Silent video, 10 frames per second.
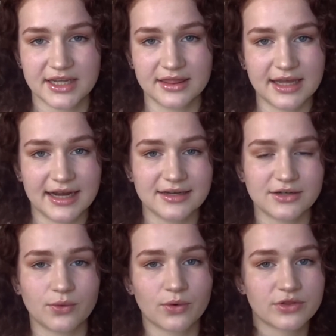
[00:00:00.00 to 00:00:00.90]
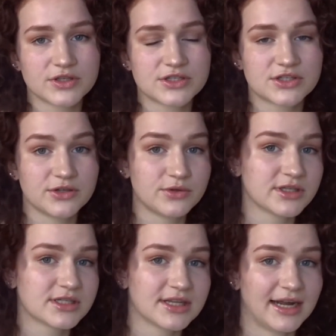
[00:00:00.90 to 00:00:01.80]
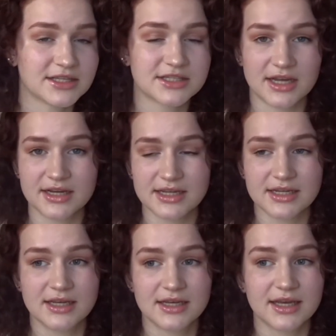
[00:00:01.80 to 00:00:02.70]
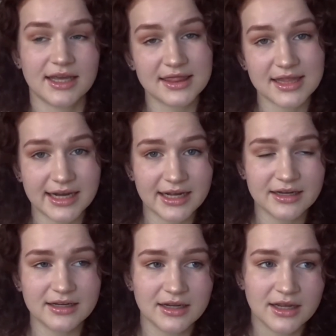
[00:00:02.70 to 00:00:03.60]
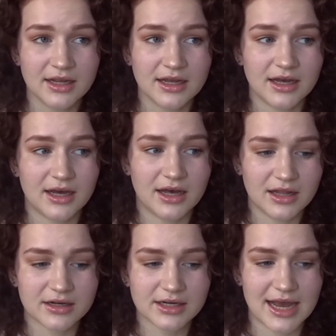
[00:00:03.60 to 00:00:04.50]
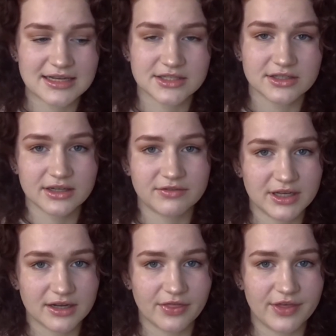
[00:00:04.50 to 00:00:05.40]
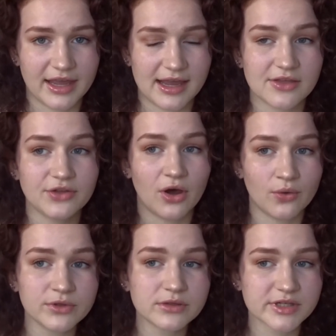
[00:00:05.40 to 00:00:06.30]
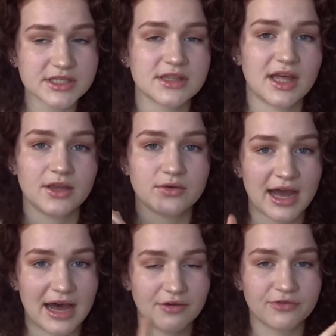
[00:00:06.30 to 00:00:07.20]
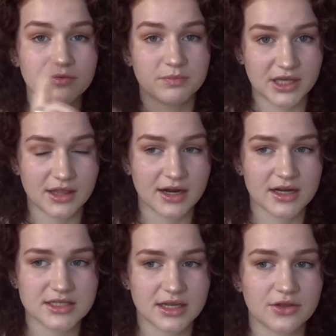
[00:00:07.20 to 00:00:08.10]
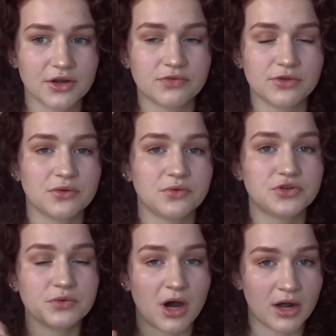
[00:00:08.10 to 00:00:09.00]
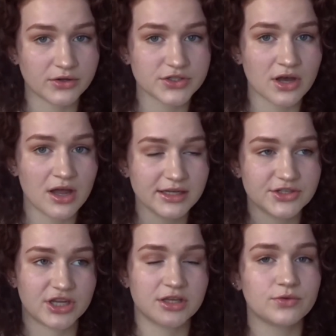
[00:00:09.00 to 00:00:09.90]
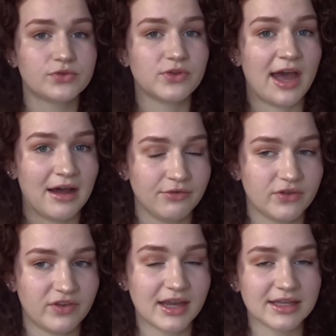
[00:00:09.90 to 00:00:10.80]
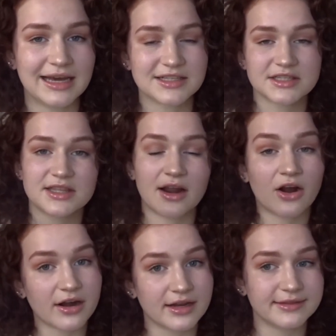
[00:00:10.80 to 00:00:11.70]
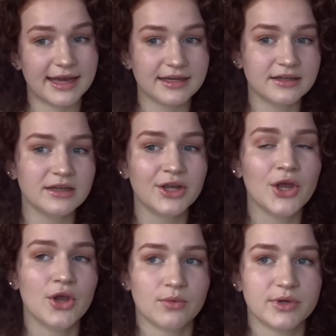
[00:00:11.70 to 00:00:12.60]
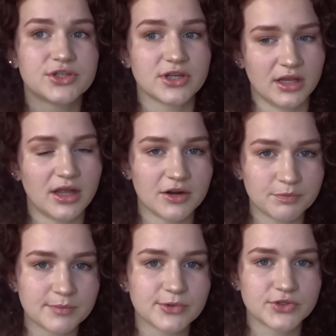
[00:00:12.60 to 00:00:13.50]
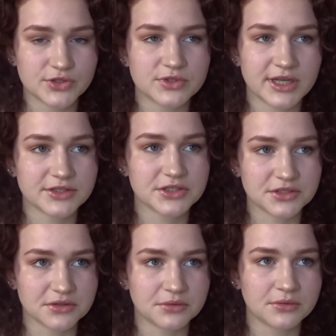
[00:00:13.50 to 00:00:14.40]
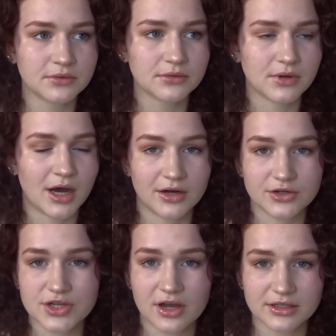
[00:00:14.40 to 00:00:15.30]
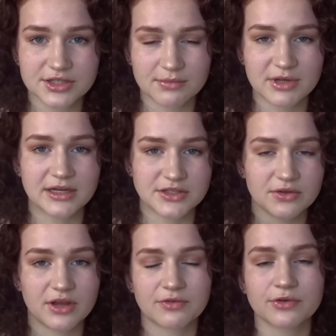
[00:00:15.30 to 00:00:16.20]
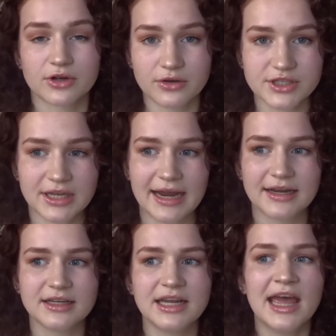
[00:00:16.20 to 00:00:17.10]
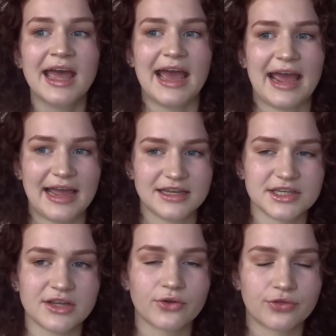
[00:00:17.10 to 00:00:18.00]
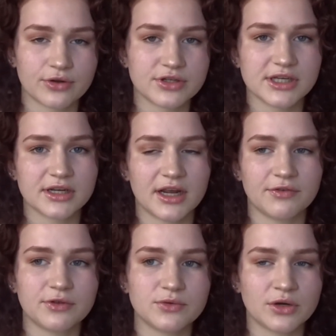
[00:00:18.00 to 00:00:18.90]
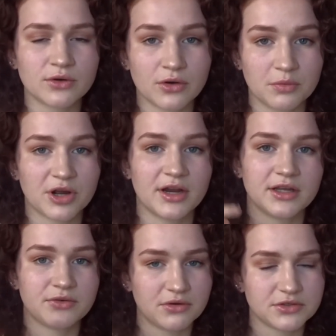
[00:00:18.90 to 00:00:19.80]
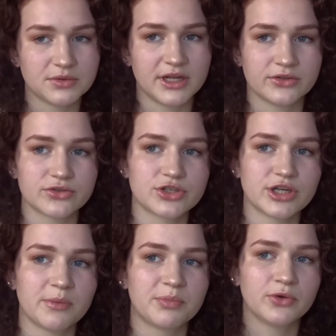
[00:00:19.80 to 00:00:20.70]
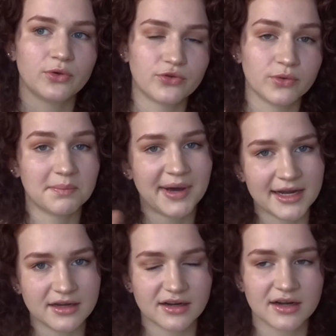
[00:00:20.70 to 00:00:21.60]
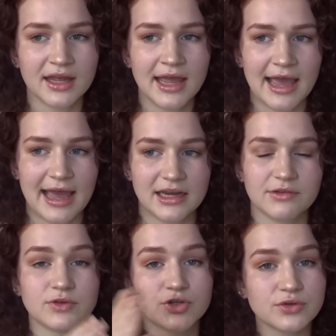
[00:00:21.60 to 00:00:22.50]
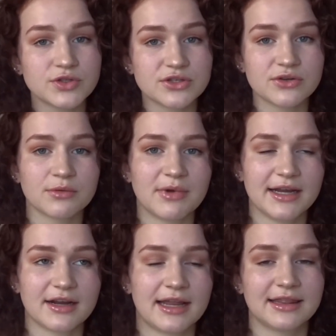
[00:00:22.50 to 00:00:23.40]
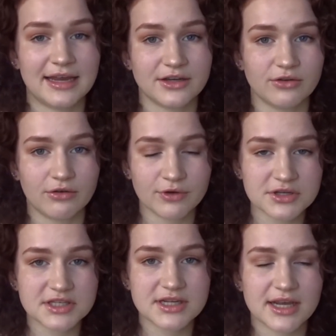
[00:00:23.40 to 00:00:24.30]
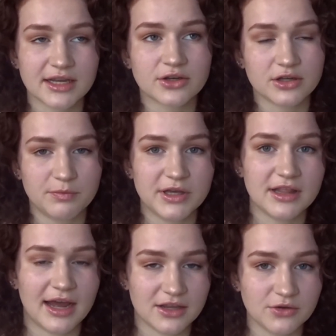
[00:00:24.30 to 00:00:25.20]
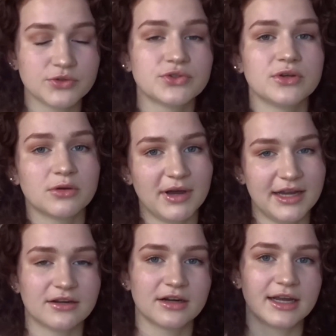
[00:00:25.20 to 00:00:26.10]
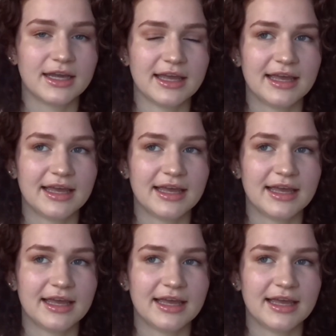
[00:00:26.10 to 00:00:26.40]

in Leiden or the students that study in Leiden. All our classes are given here in The Hague. The only reason that you'd have to be there is either if you do honors college and you have to take classes that are in Leiden which a lot of people do tend to do honors college I mean and so therefore go to Leiden and in your third year if you don't go abroad and you don't do an internship you'll do a minor and if you choose to do your minor at Leiden University it could be that you'll do your minor